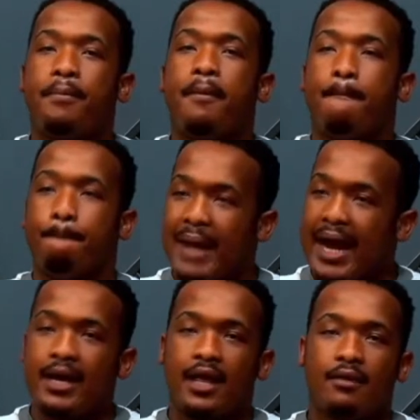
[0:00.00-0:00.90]

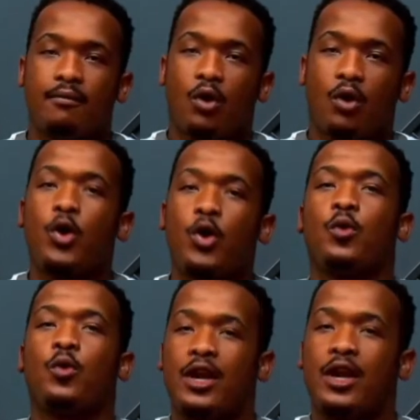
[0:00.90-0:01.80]
money, or you
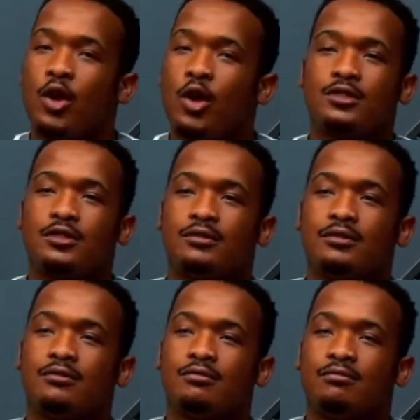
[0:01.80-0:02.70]
cannot,
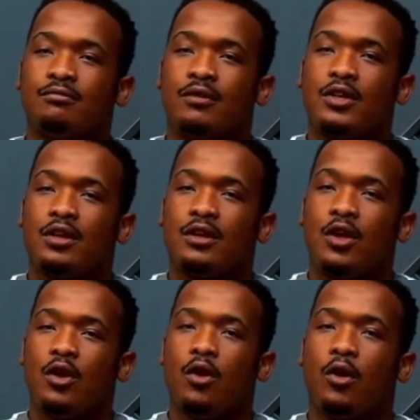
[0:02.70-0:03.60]
you
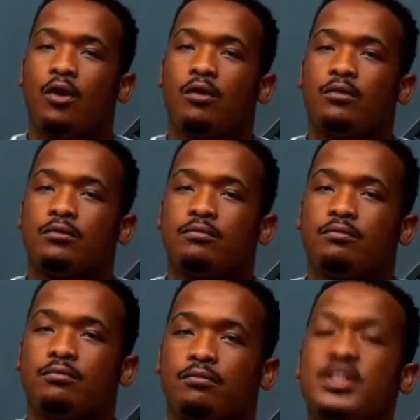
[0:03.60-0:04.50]
know,
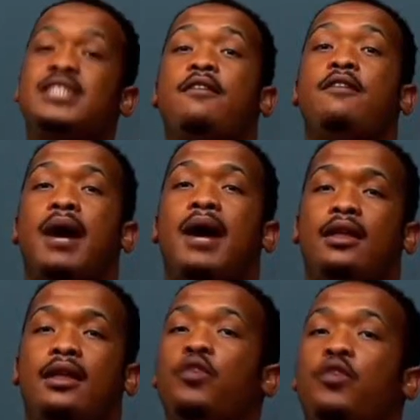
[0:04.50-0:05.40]
receive
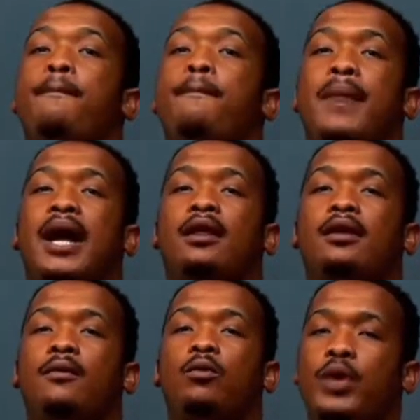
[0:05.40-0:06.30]
money or reap money
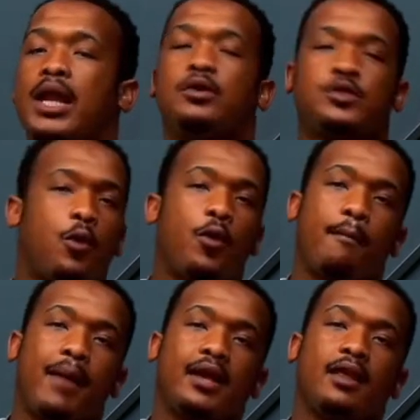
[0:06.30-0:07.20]
without sowing
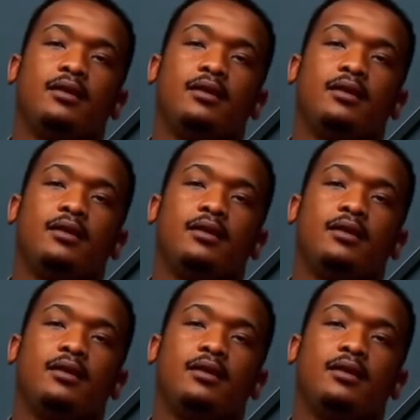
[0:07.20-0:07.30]
money.